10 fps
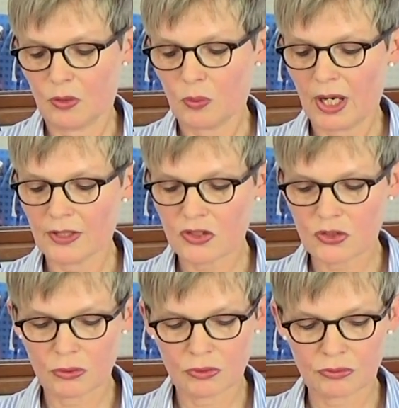We had a
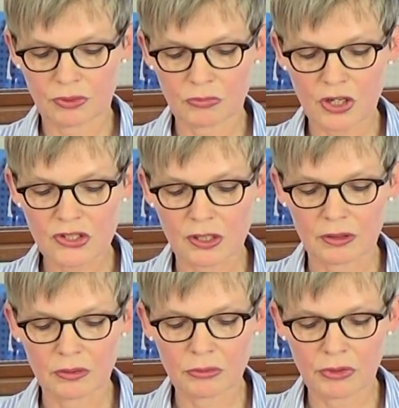student from
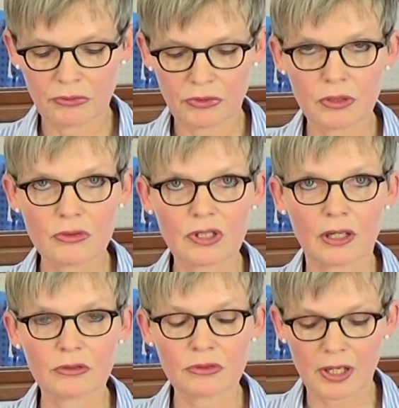Russia who refused
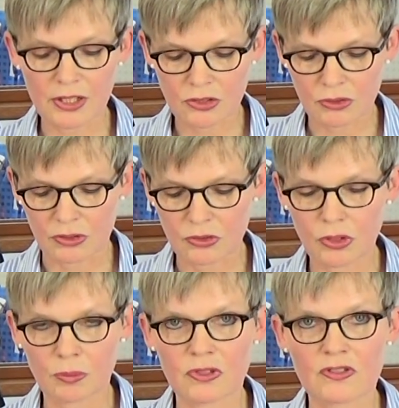outright to
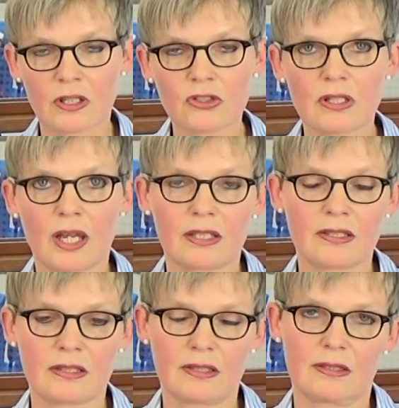interpret such
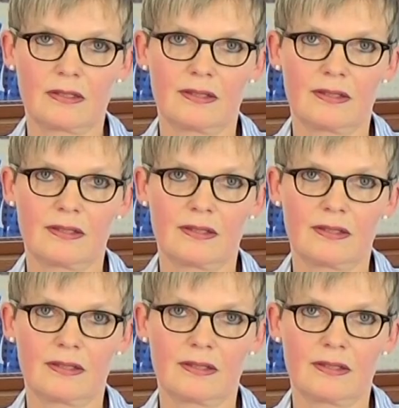texts.